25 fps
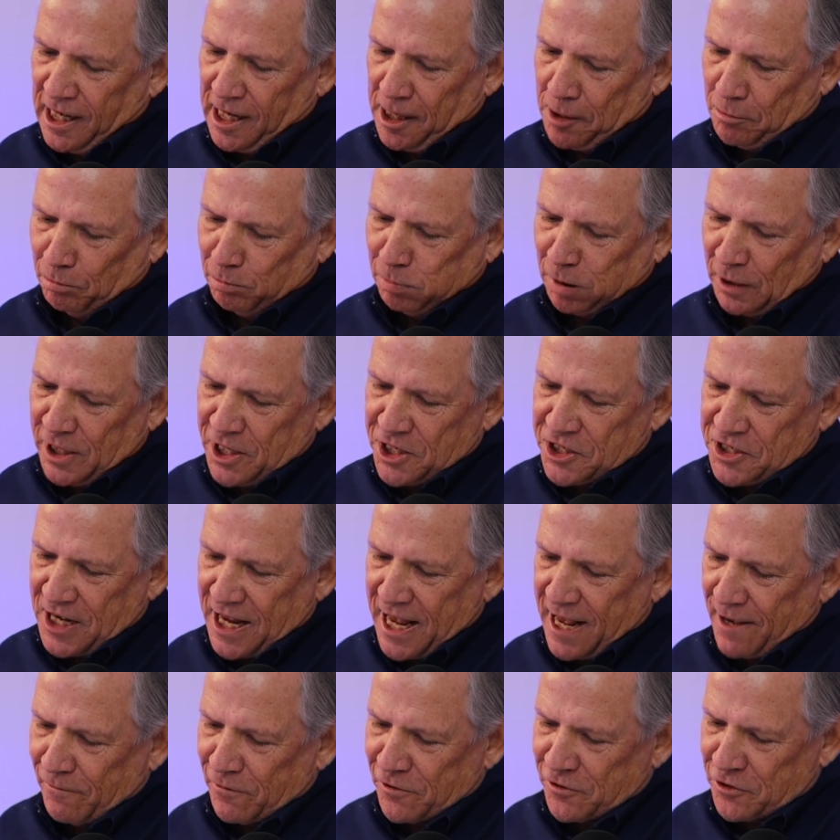pleased to
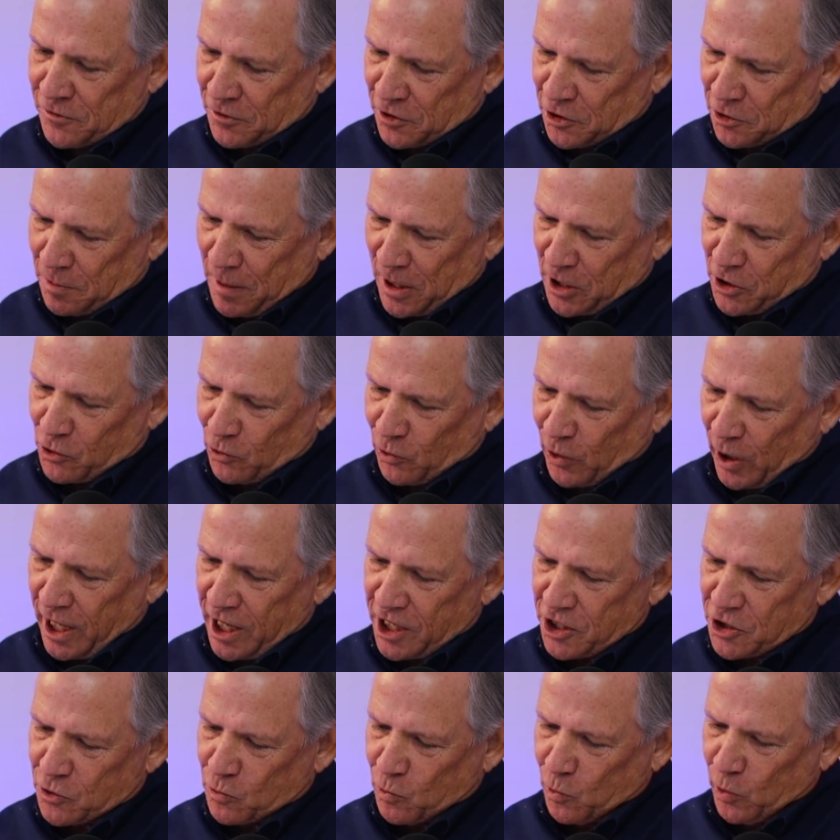have a special
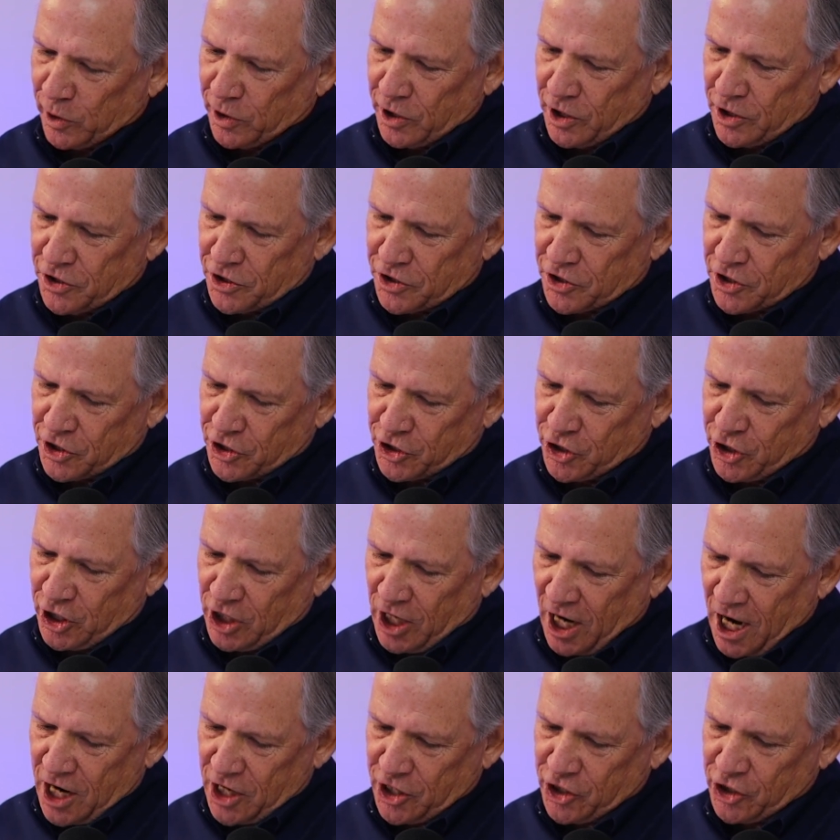guest with us,
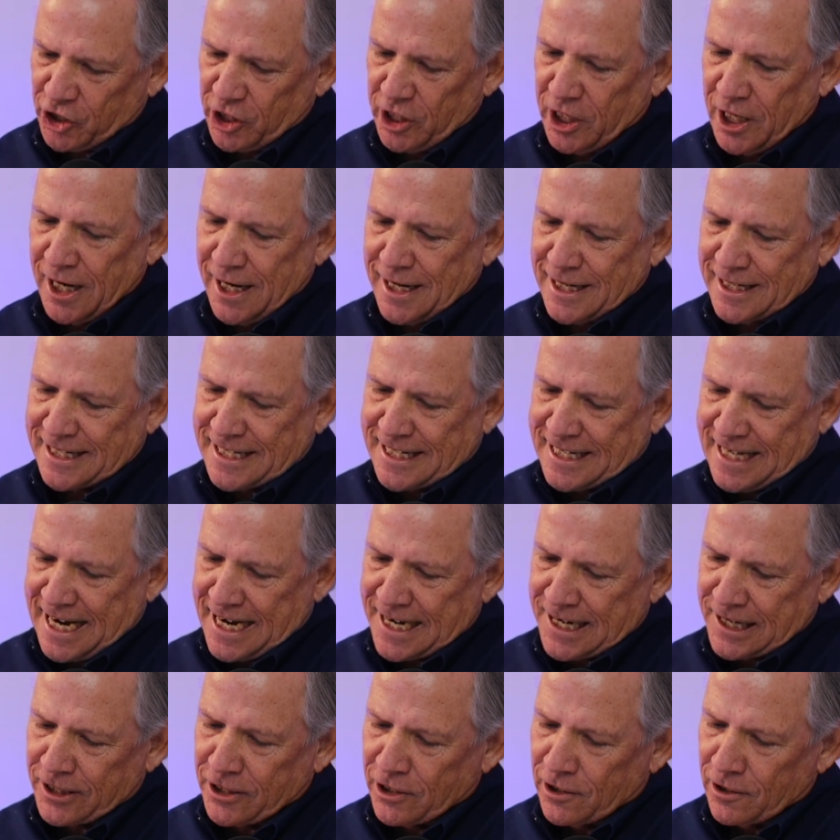Josh
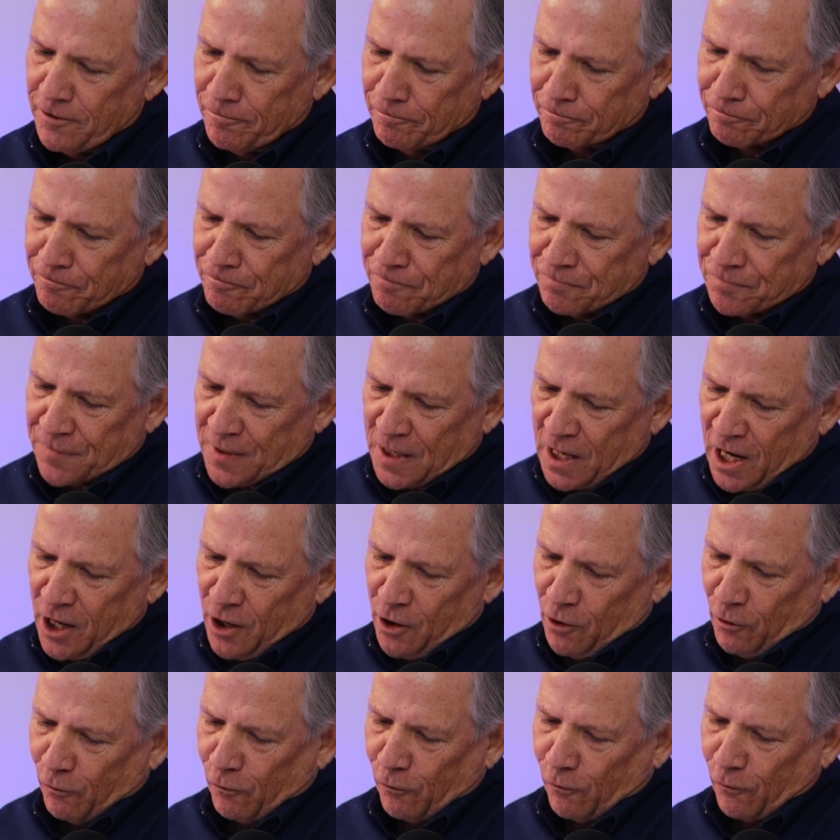Schneuker,
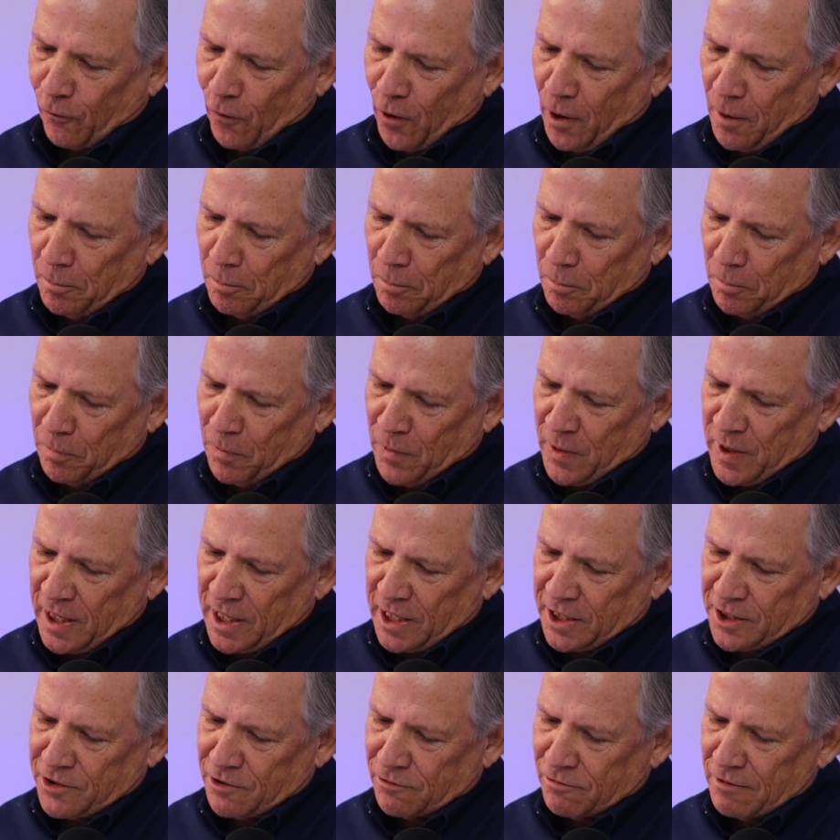from the
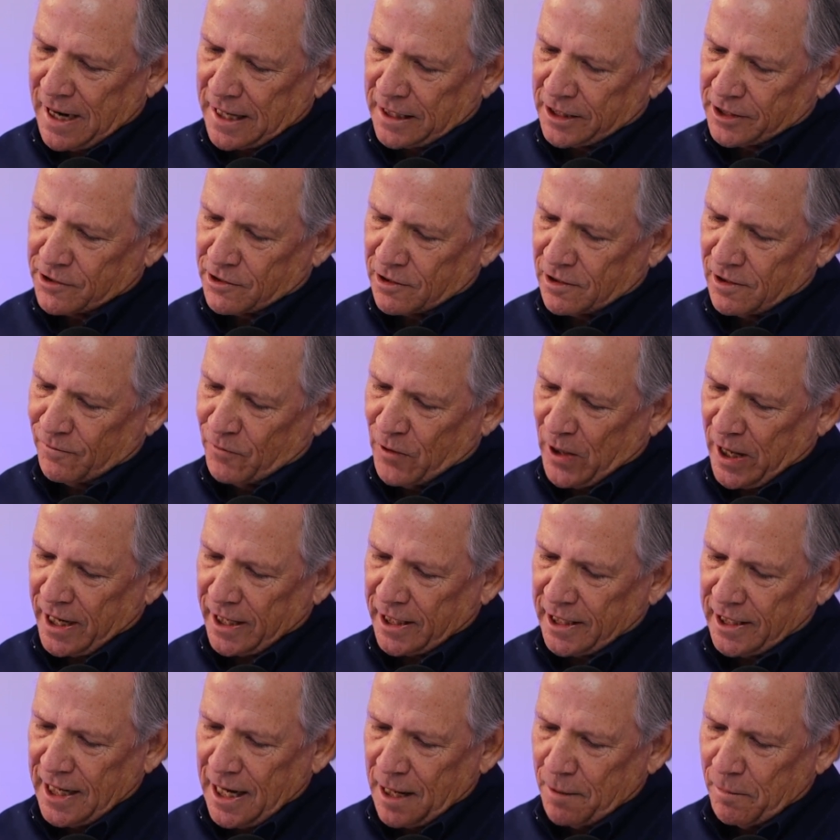Director of the
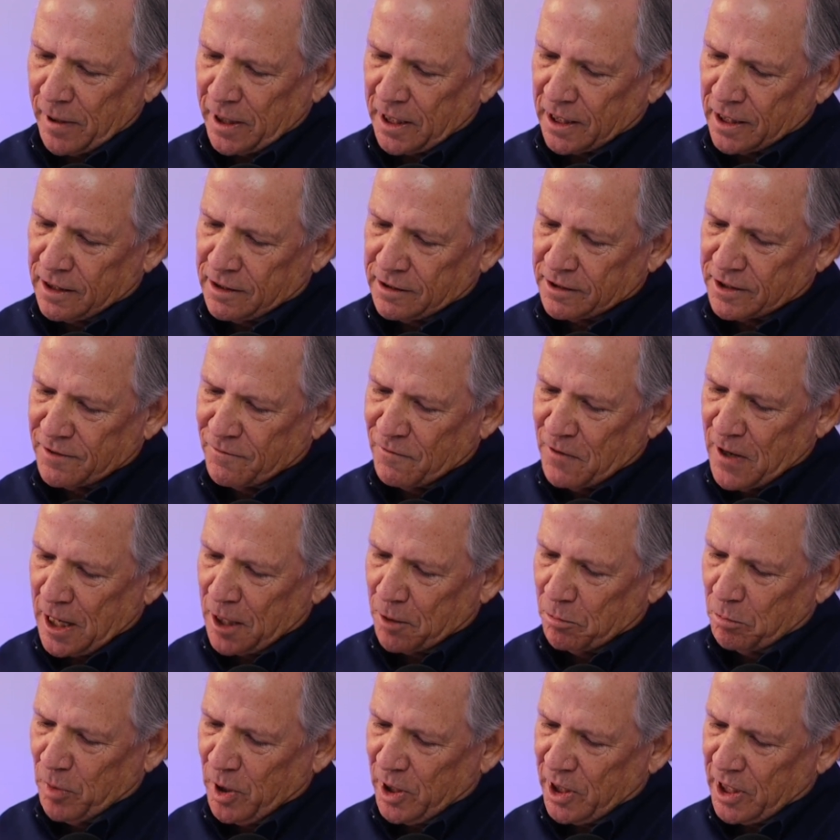Economic
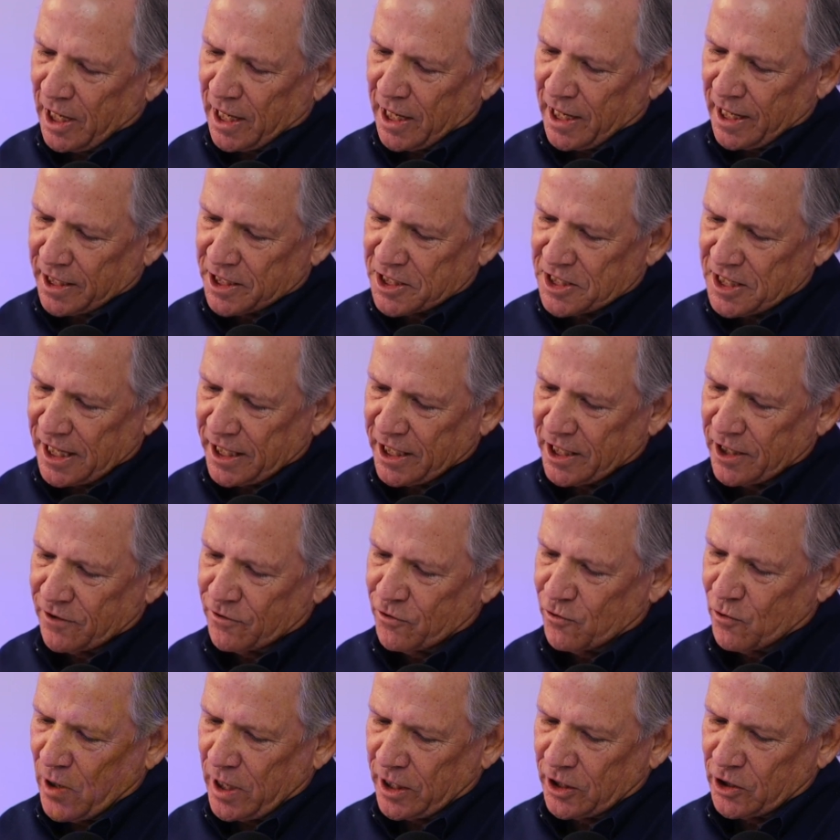Development and Executive
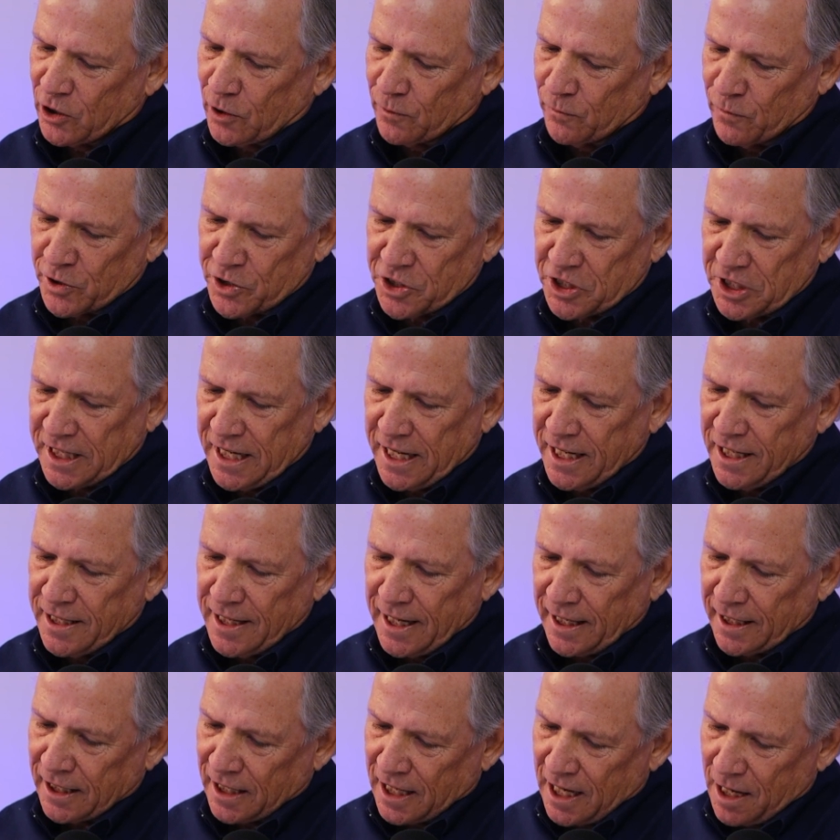Director of the Seguin
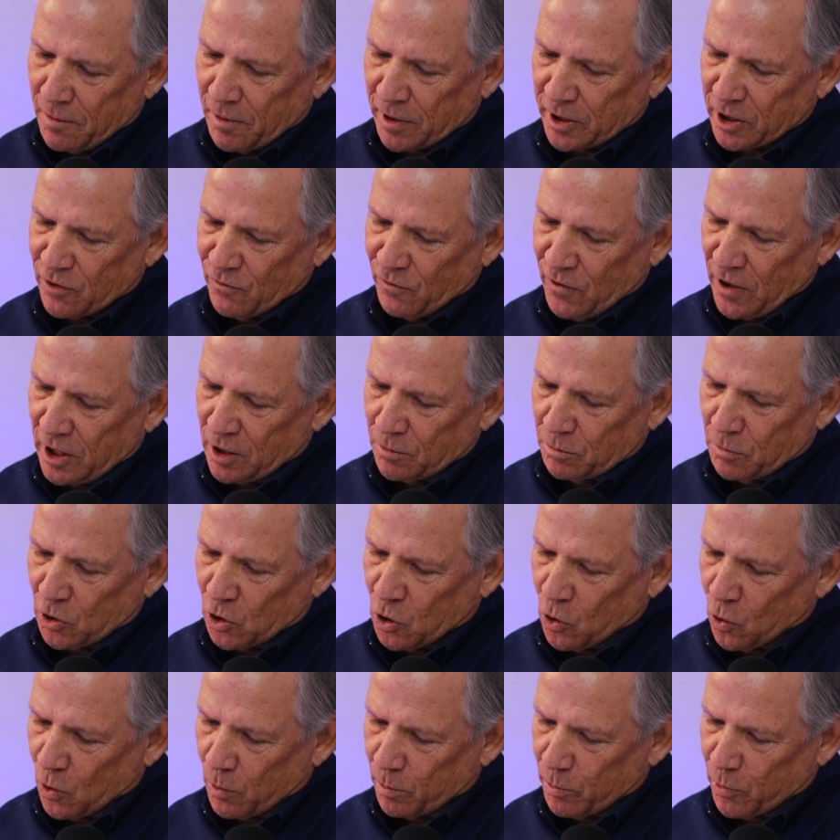Economic Development
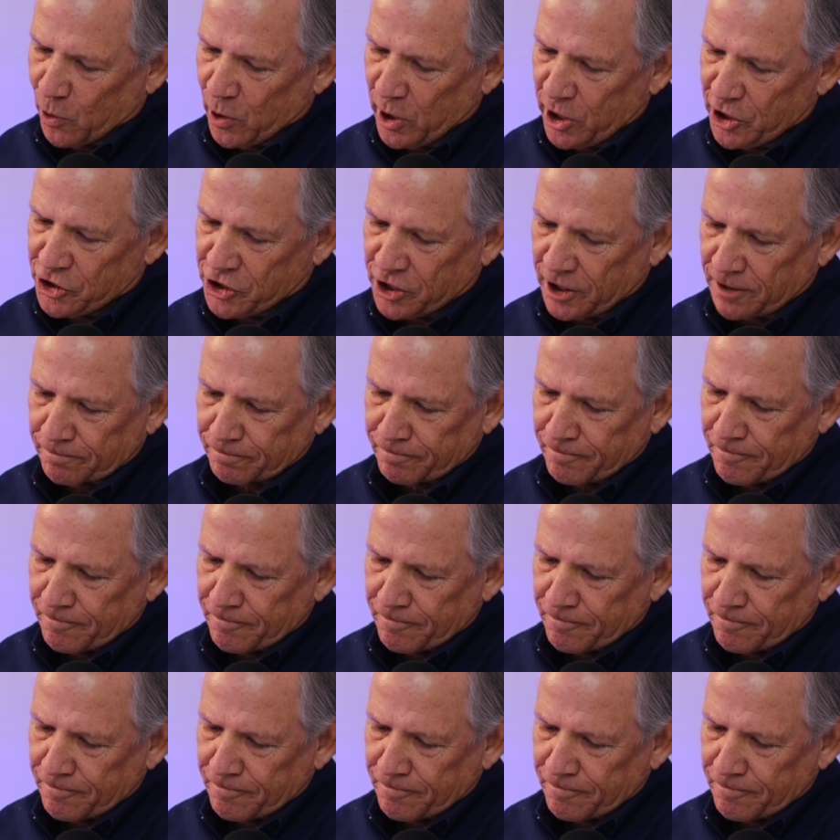Corporation.